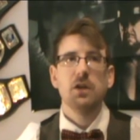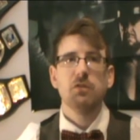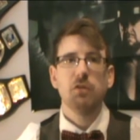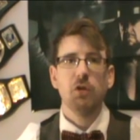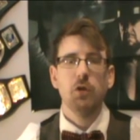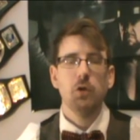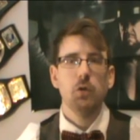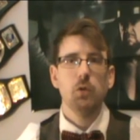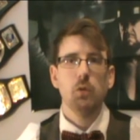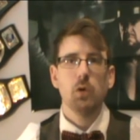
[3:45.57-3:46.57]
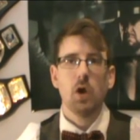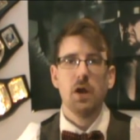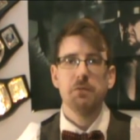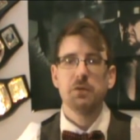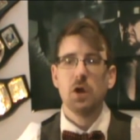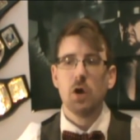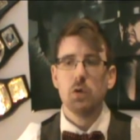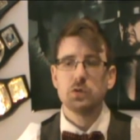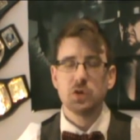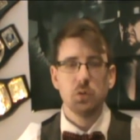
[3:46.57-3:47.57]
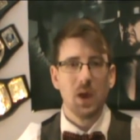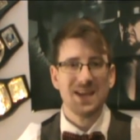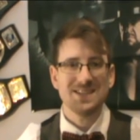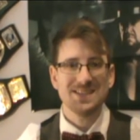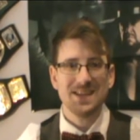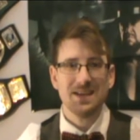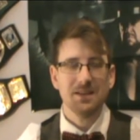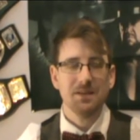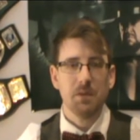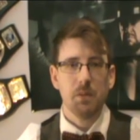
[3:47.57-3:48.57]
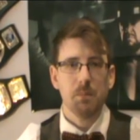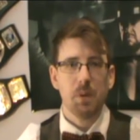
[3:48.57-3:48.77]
to kind of go to a certain